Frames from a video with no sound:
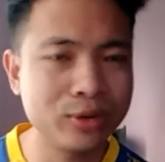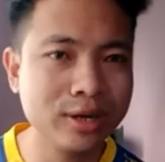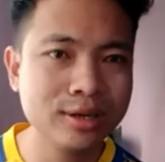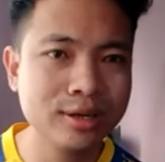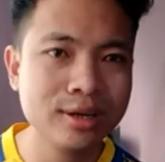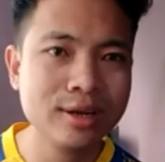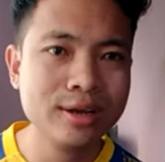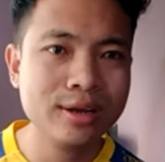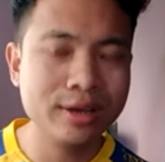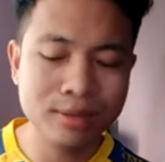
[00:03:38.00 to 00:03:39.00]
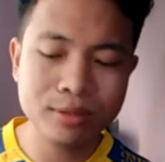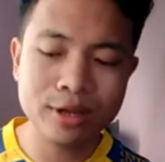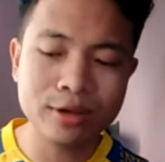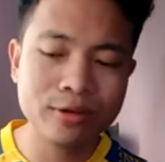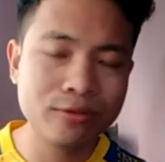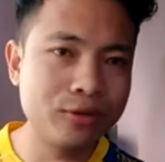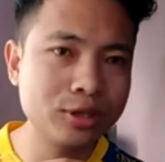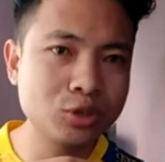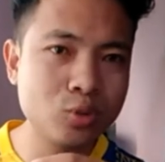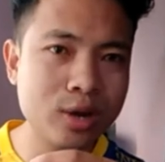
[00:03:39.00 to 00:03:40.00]
right? Namely,
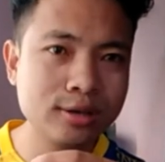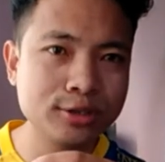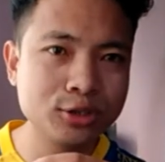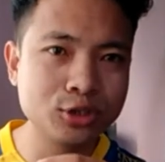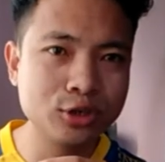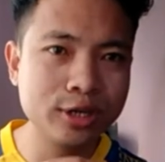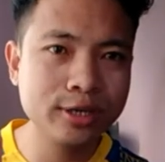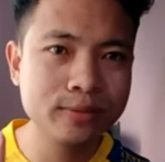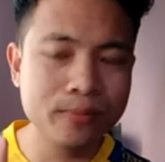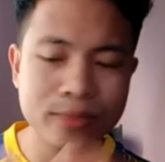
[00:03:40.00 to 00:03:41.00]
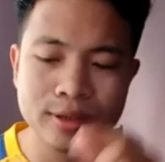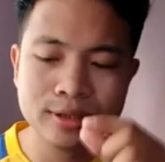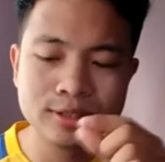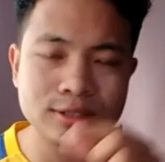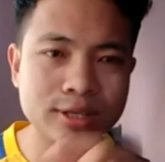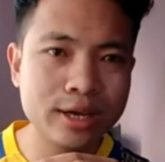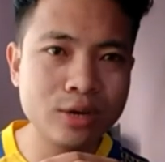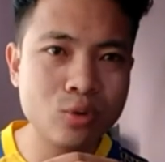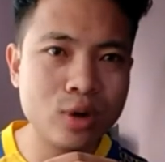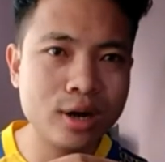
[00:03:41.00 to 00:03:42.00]
first one solid,
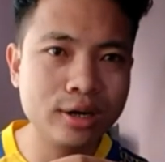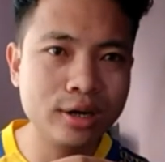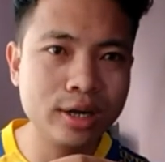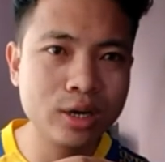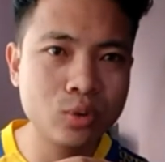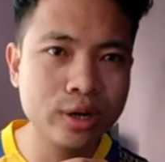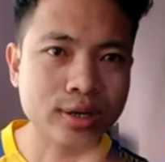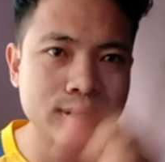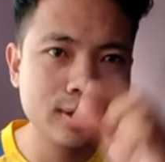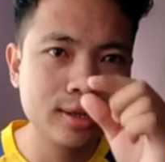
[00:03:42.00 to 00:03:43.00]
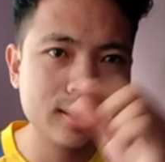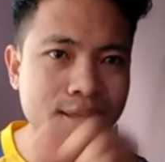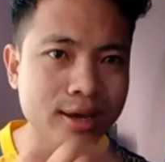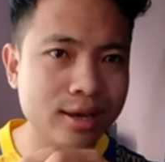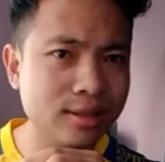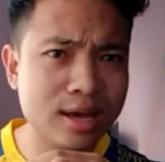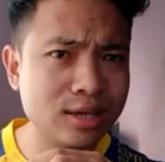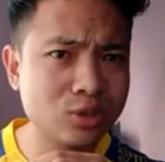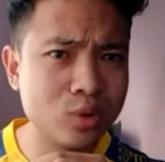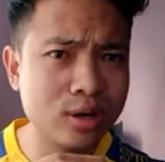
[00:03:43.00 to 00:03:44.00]
second one liquid, and the
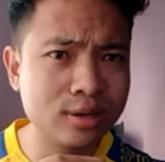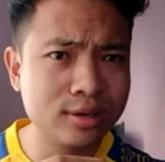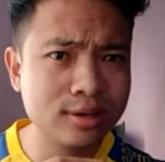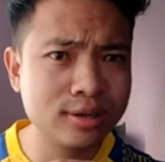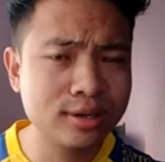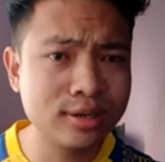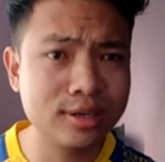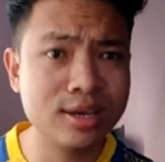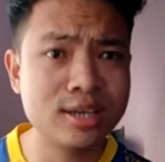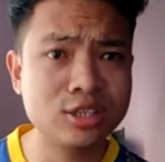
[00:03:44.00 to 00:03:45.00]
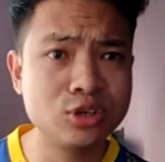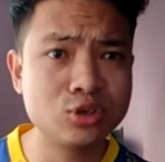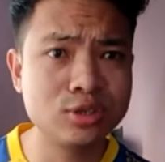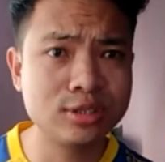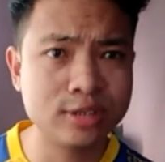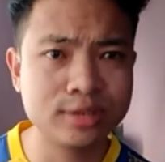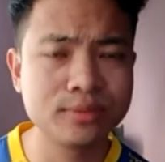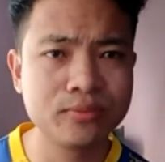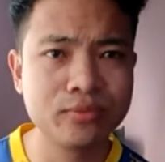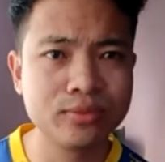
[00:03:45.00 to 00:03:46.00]
last one gaseous state.
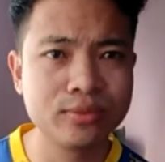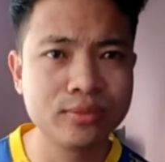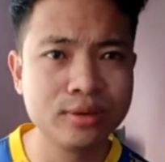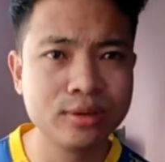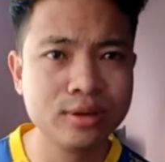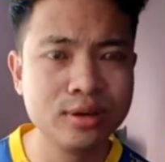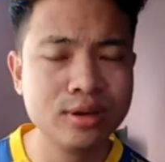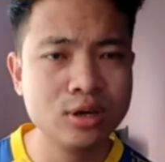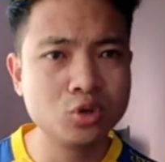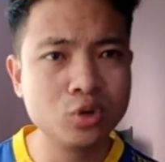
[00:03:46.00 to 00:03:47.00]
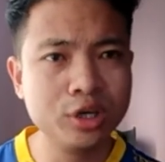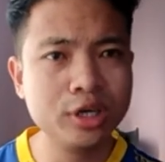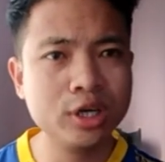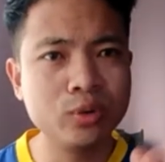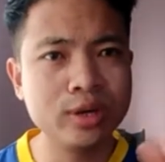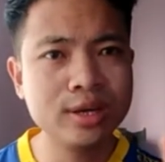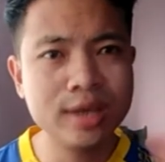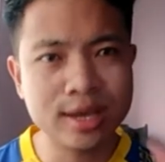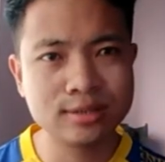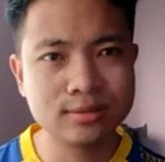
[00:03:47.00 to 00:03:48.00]
Solid, liquid,
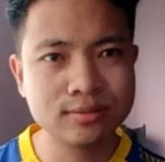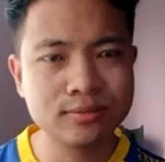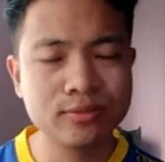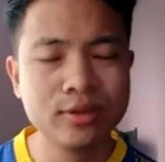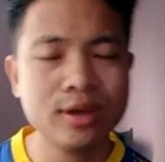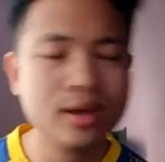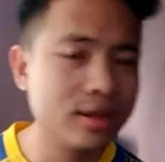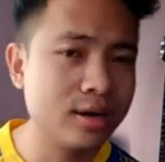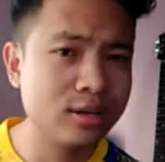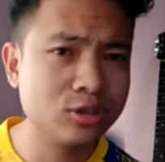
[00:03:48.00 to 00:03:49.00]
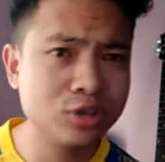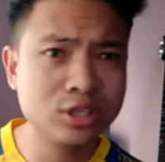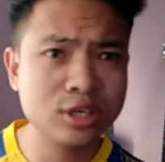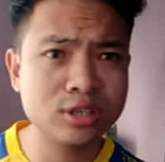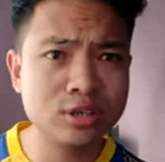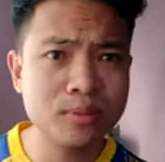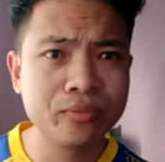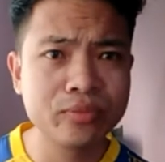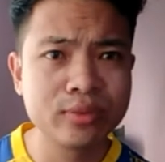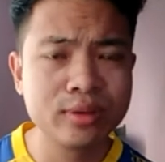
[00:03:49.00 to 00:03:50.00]
and gas. There are three states of
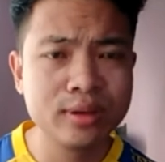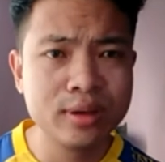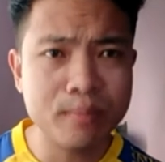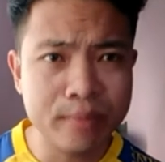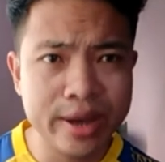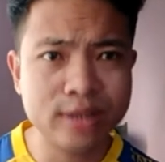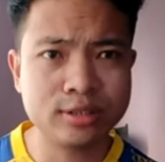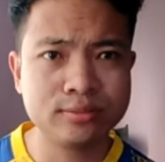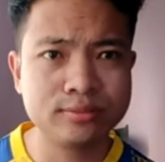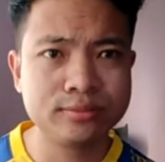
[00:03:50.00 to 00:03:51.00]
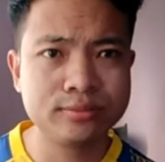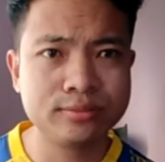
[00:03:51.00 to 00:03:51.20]
matter.